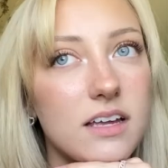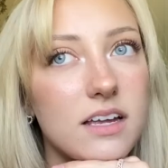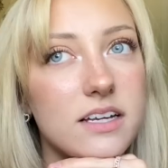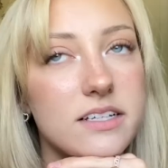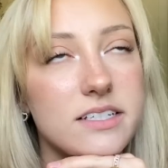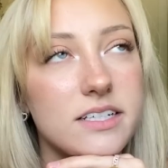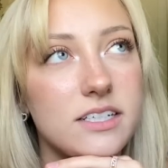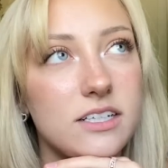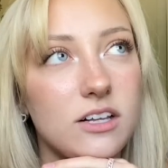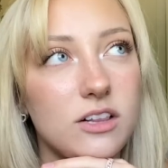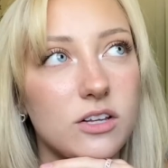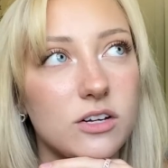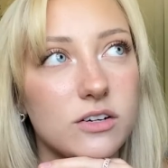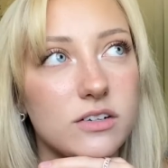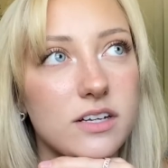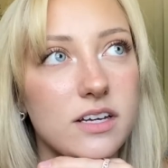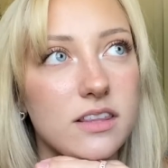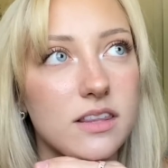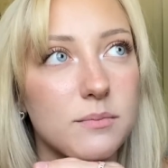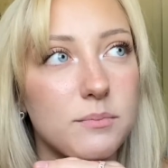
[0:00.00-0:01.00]
and in
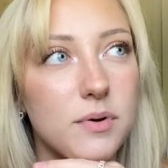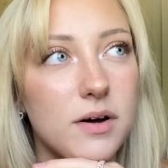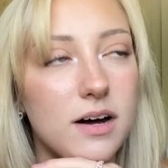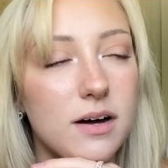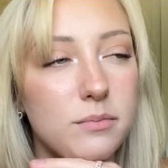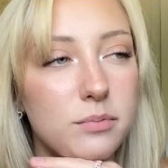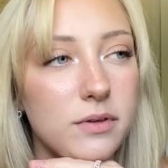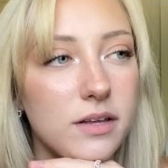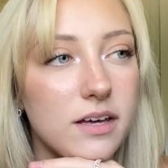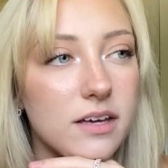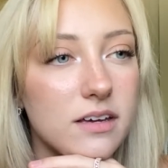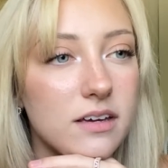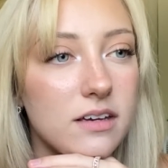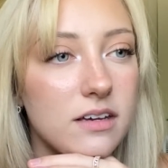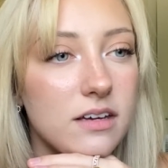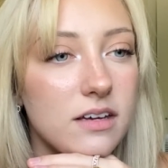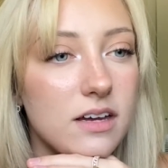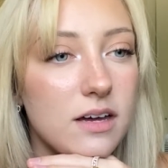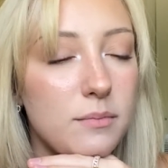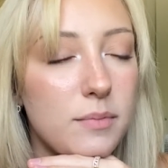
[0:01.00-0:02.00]
alerting the public
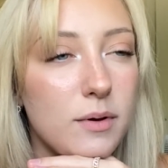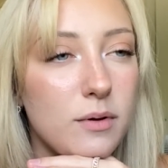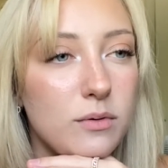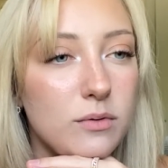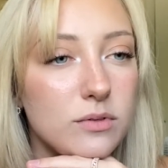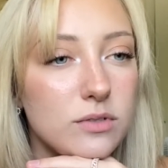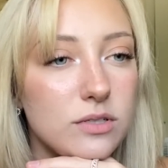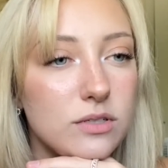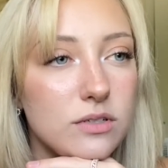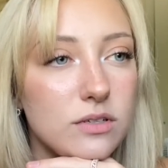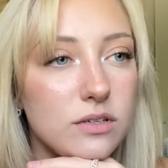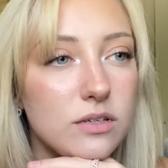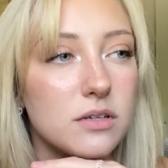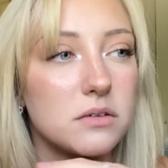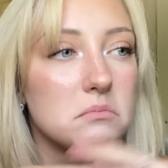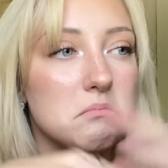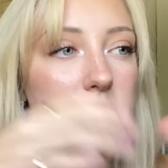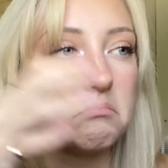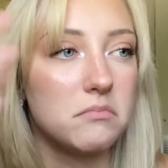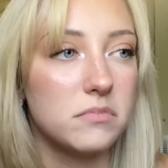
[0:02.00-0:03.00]
about
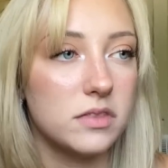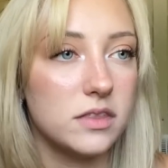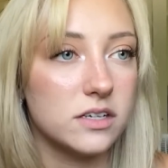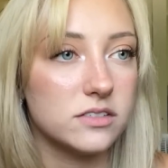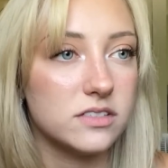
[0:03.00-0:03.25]
their